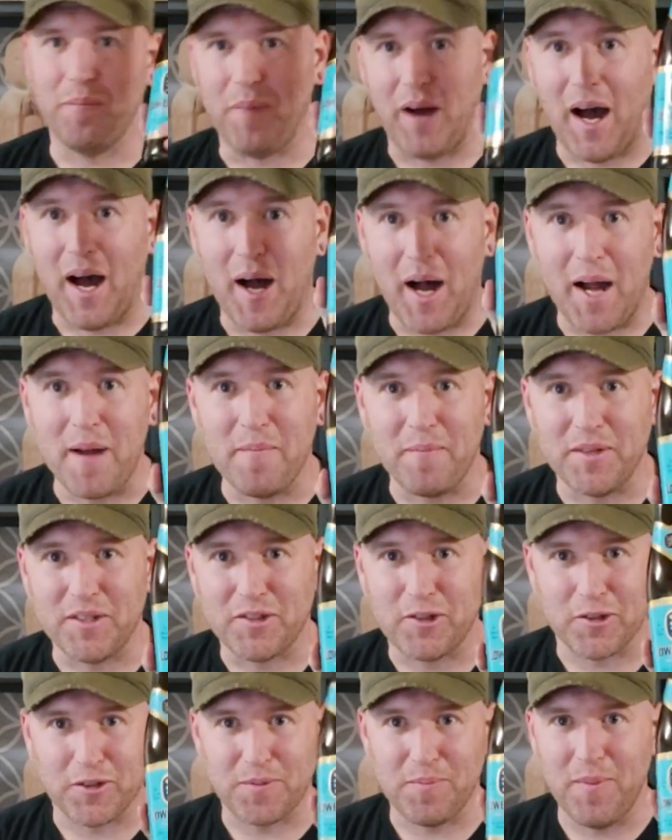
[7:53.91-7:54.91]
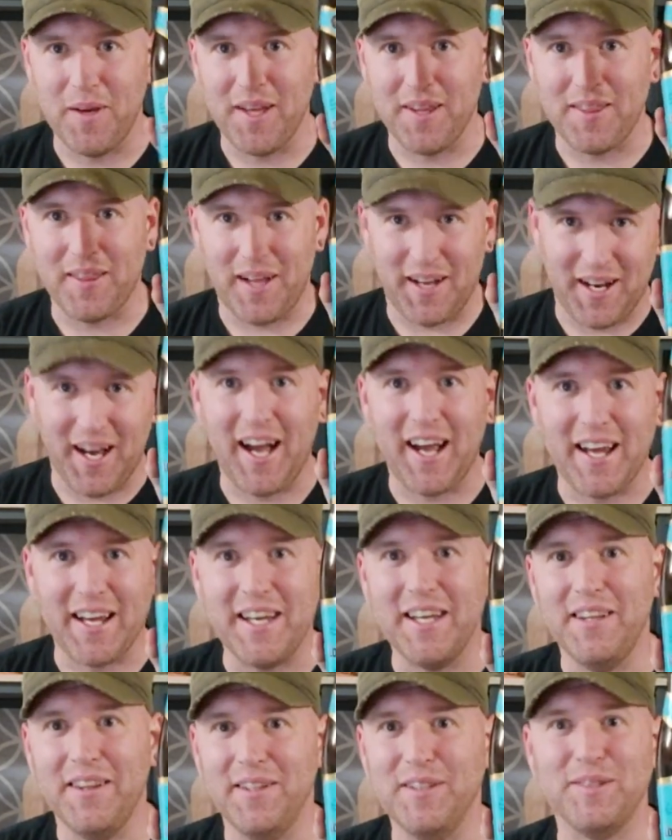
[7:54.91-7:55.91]
I'm Mister Smith and I
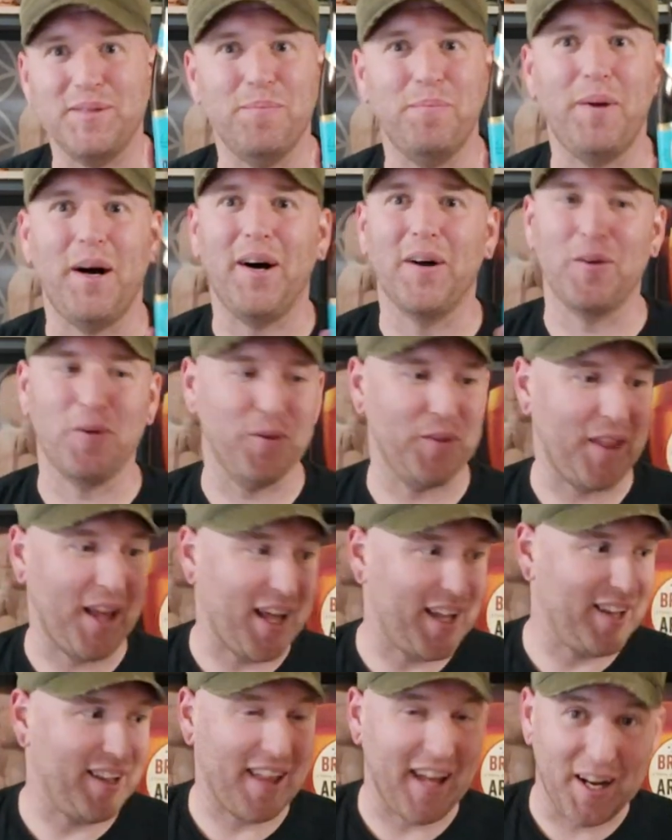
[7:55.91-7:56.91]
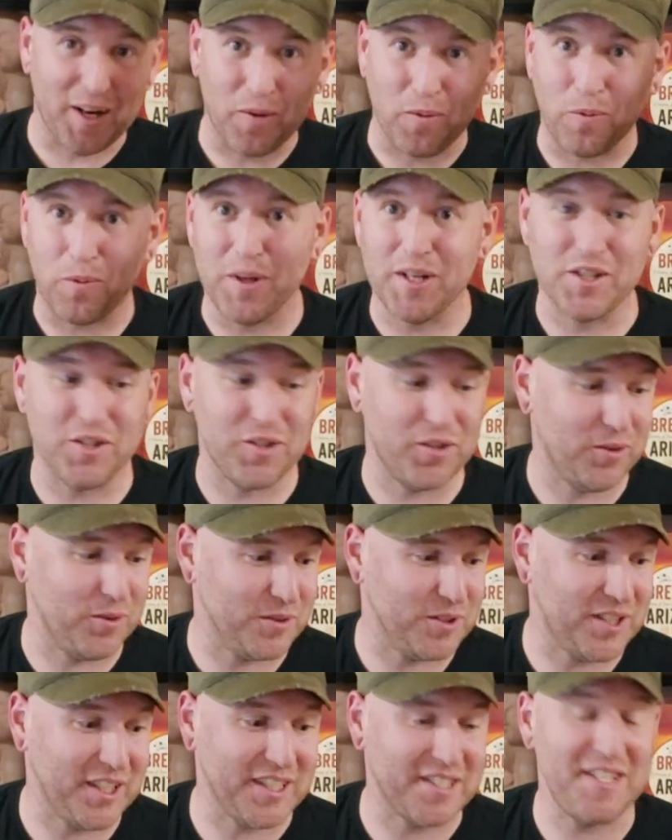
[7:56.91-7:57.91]
hid this bottle that that original
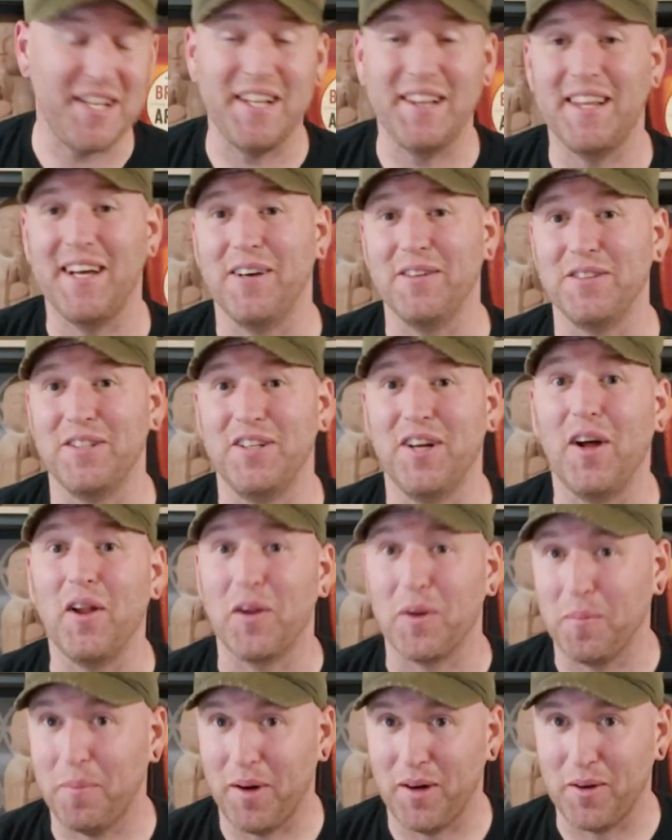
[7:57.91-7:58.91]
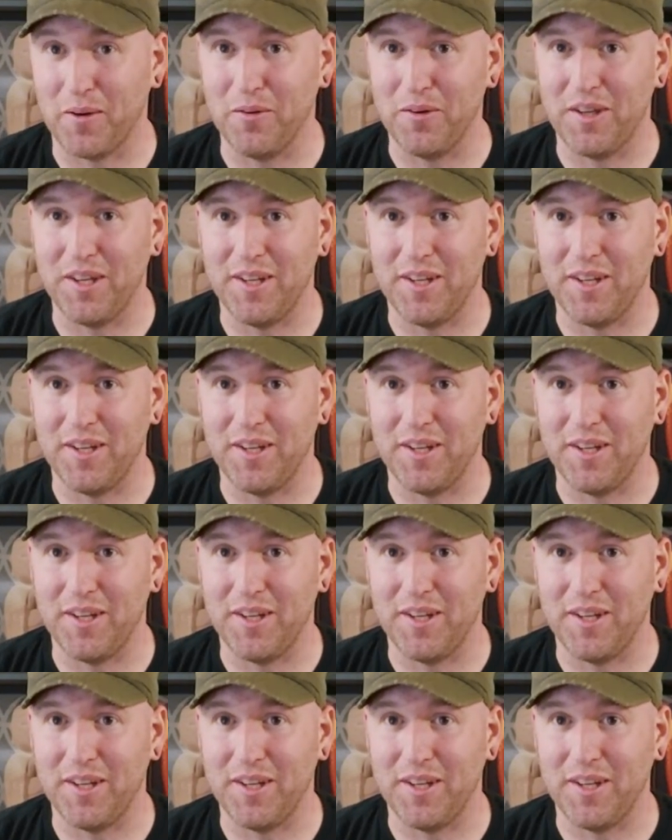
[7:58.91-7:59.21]
sixteen thousand dollar bottle